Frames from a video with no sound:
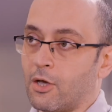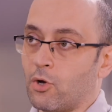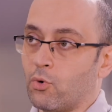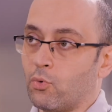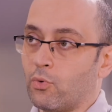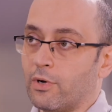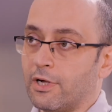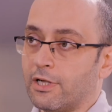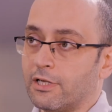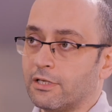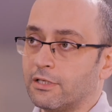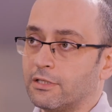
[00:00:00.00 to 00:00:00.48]

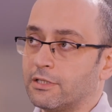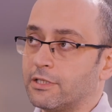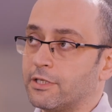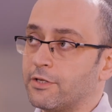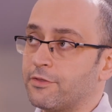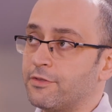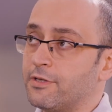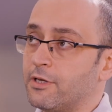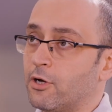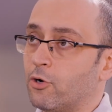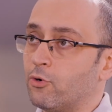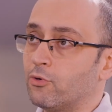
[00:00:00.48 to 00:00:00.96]
Well,
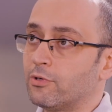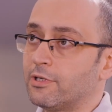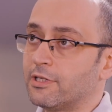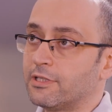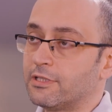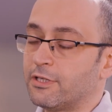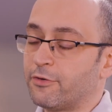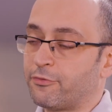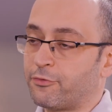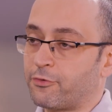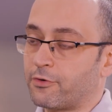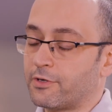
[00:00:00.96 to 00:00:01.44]
the only
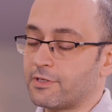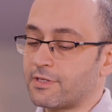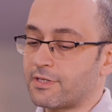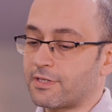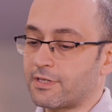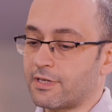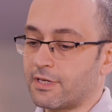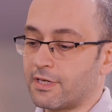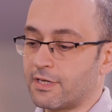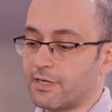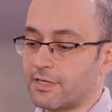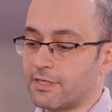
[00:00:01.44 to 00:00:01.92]
difference
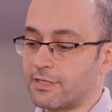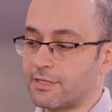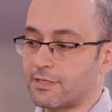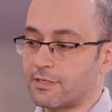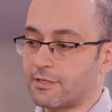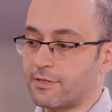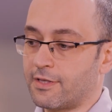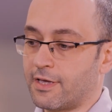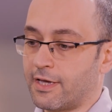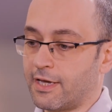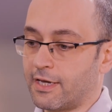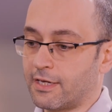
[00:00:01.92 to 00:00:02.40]
is
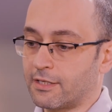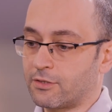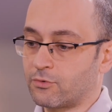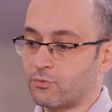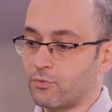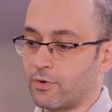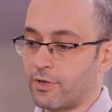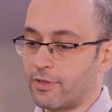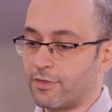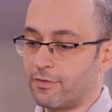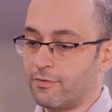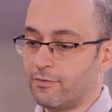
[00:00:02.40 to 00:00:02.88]
that
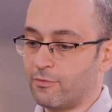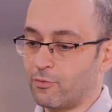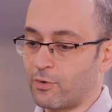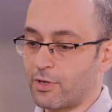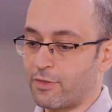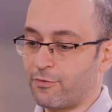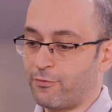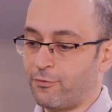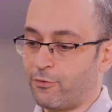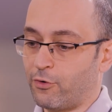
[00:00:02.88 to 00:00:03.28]
with